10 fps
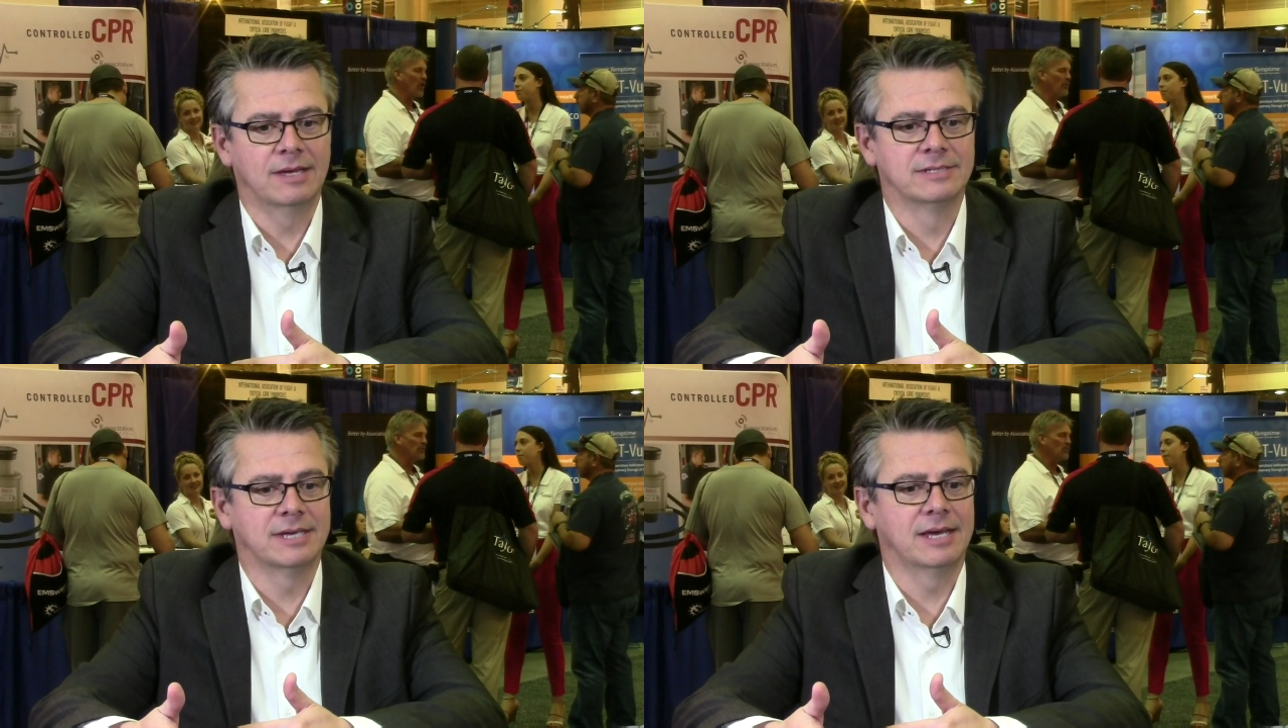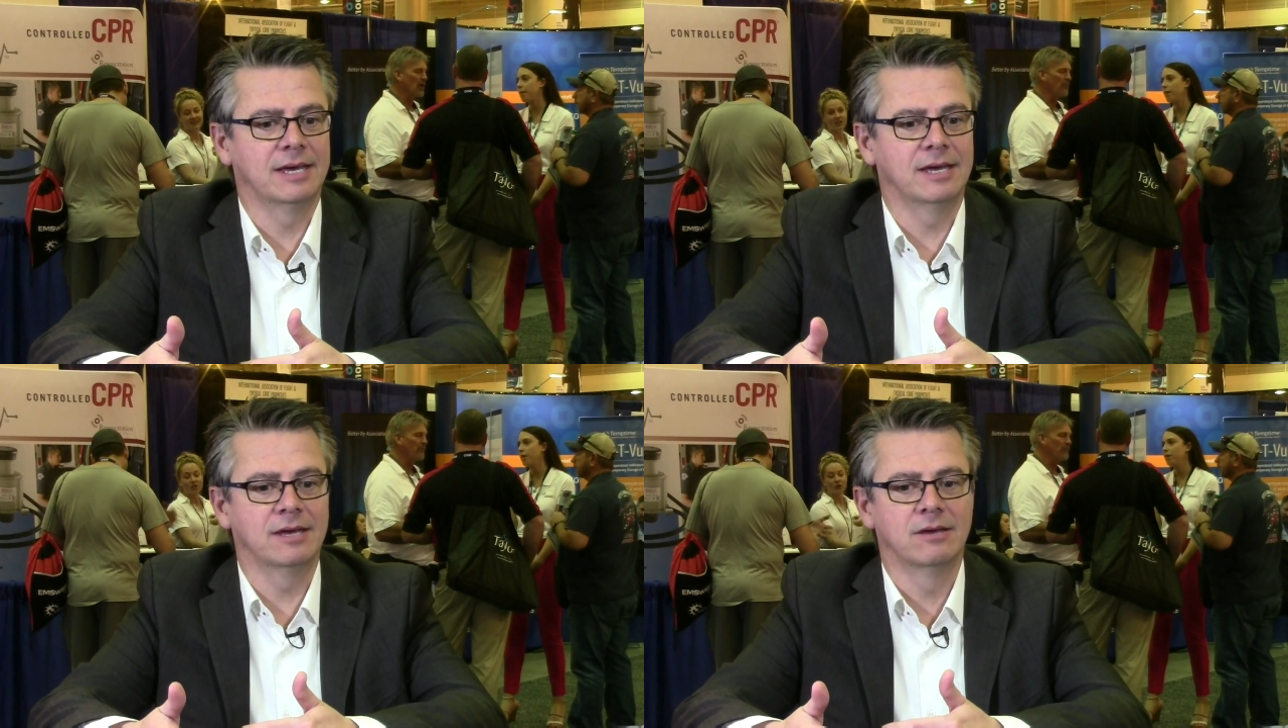is
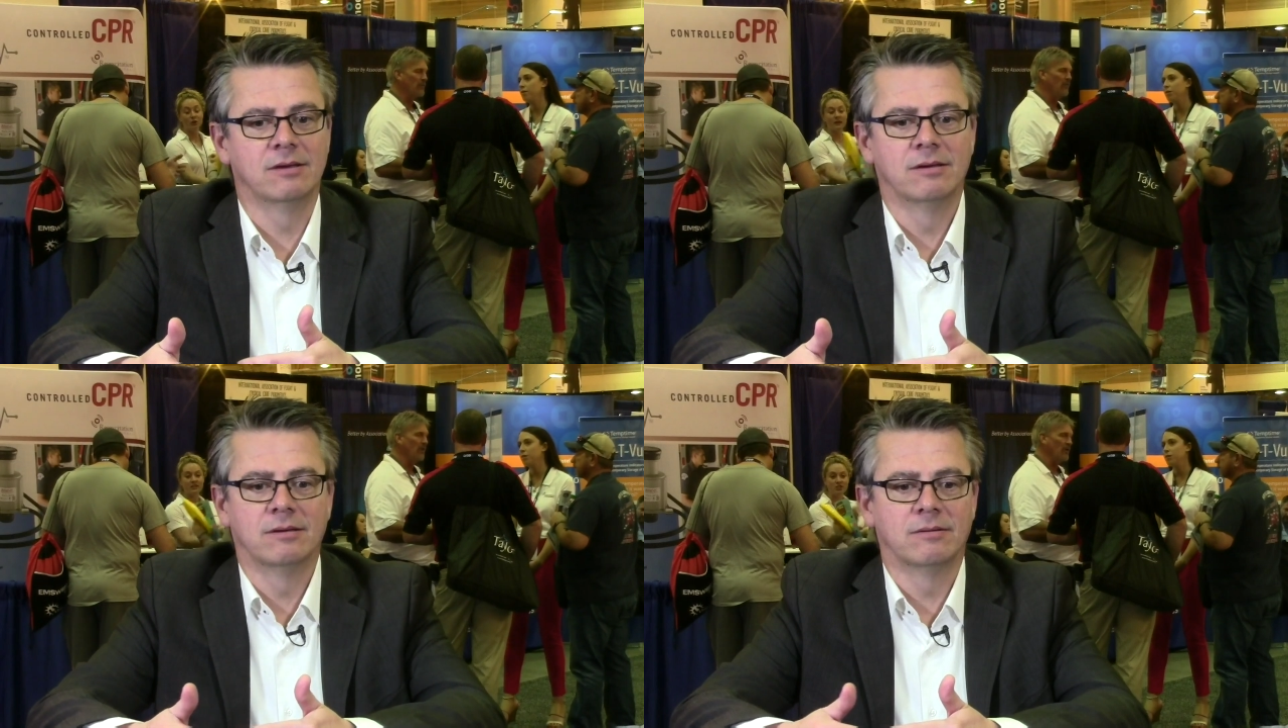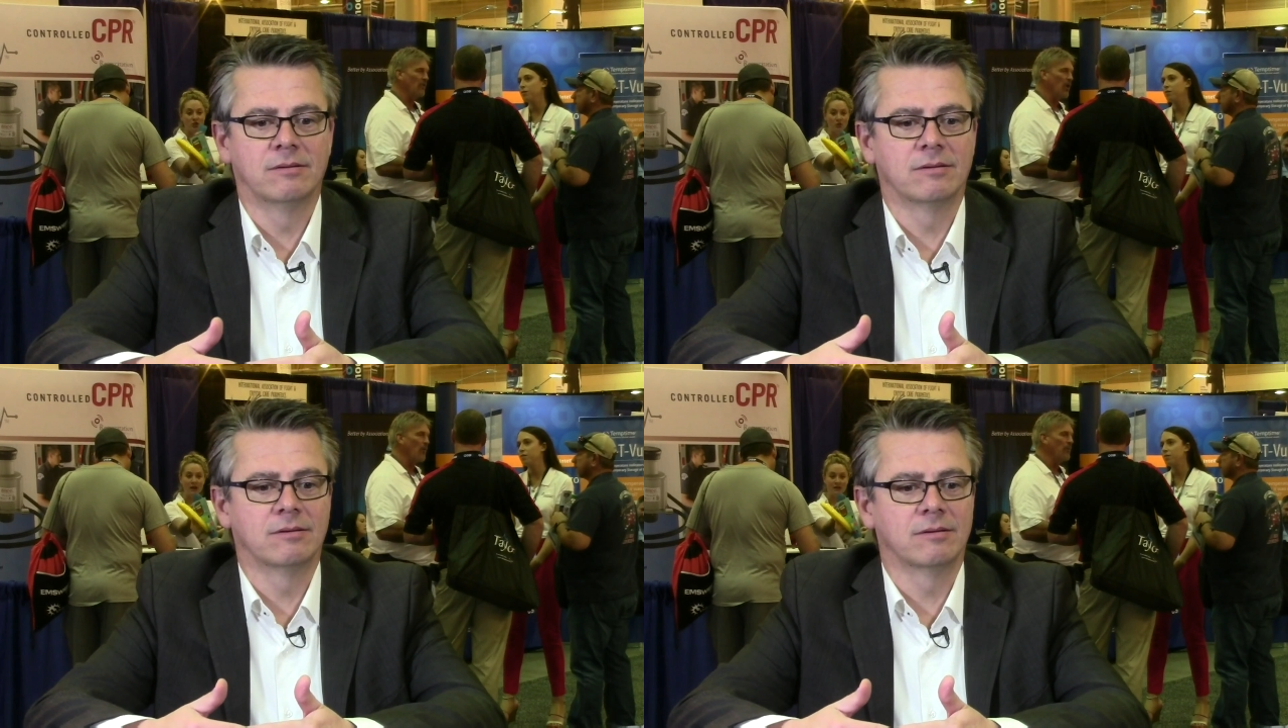an
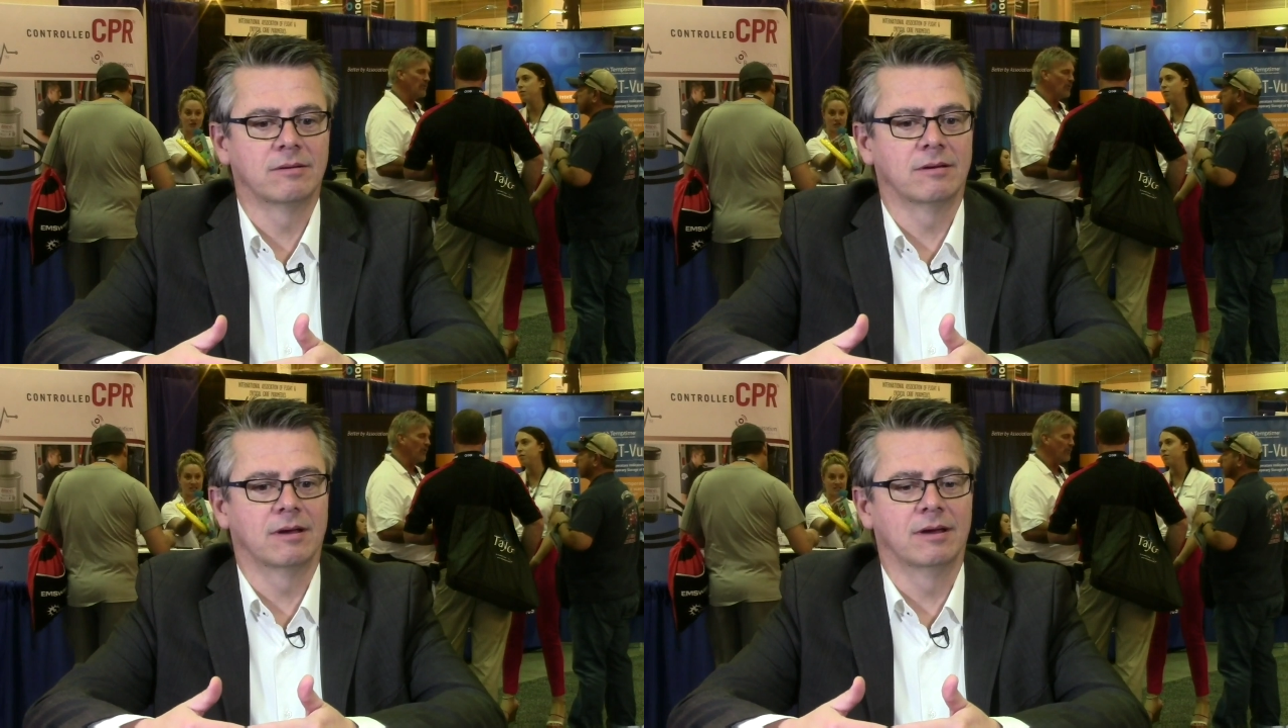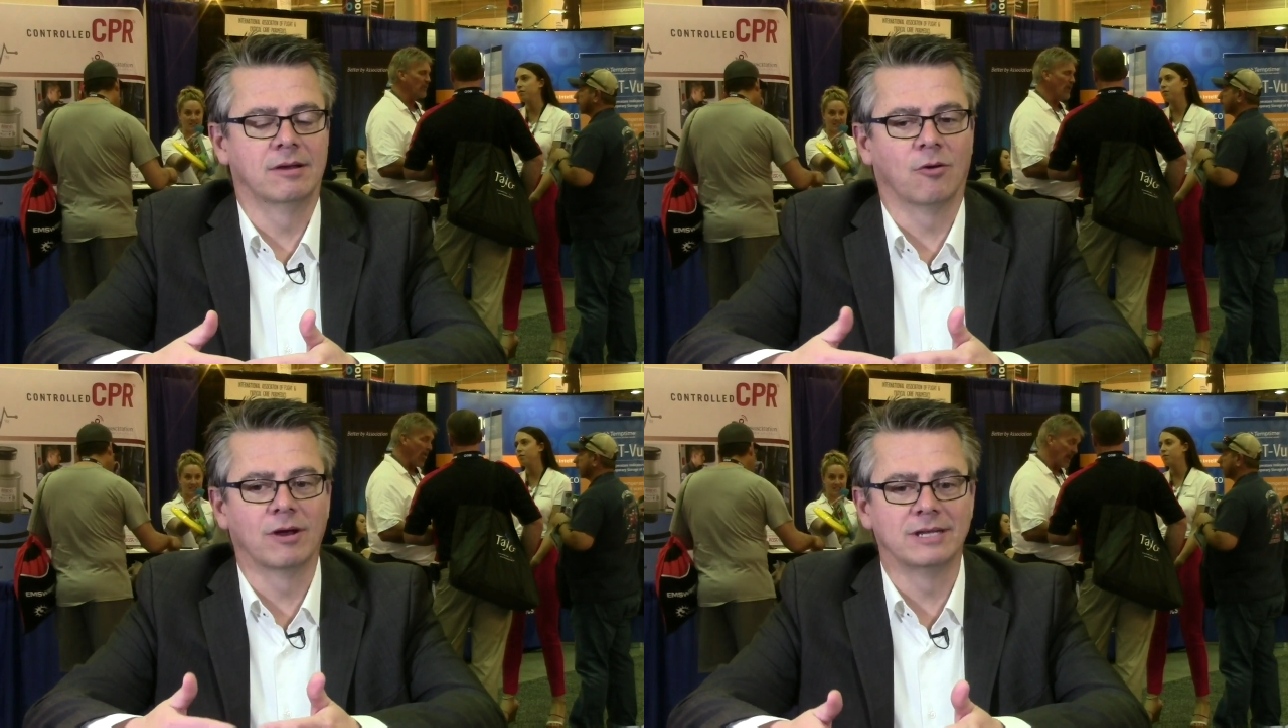
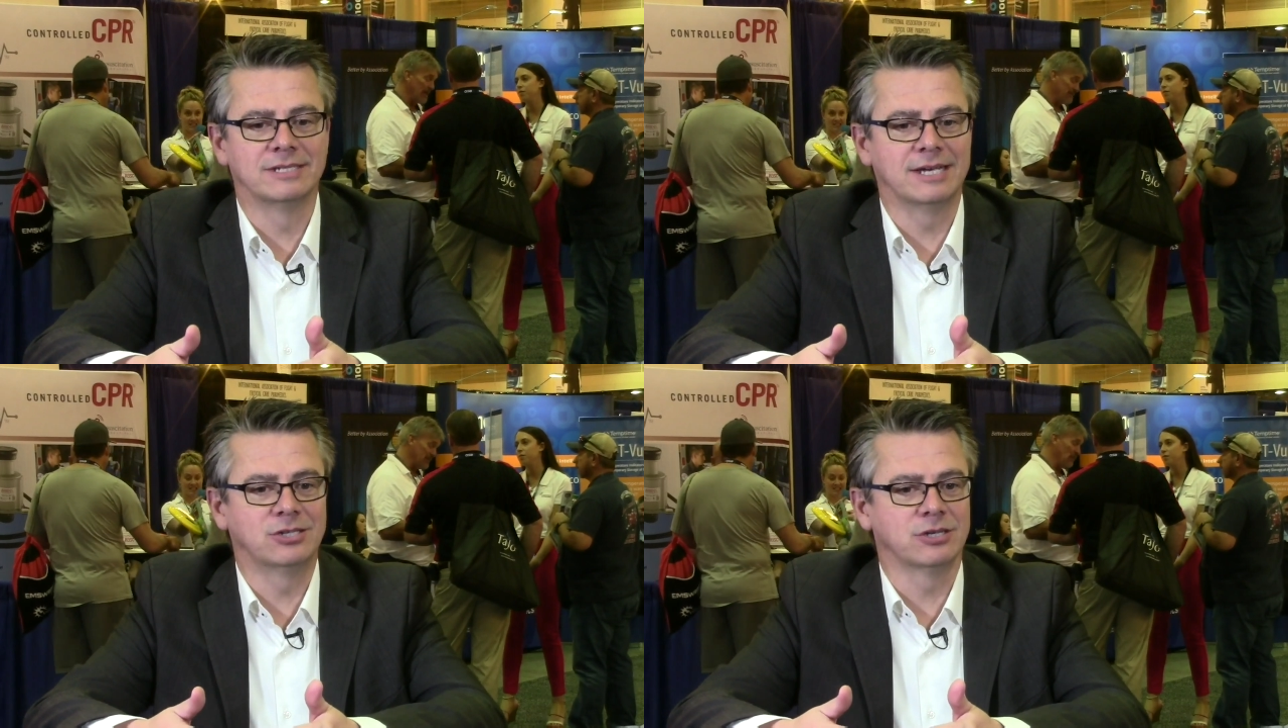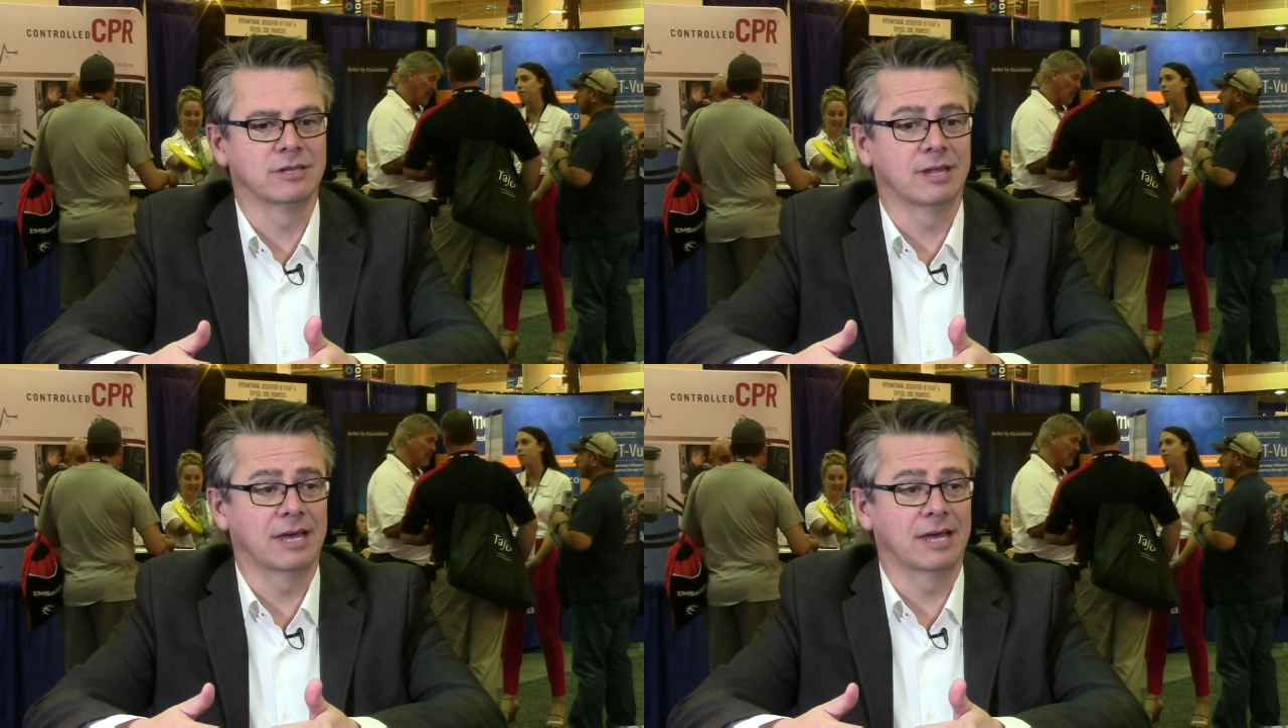organization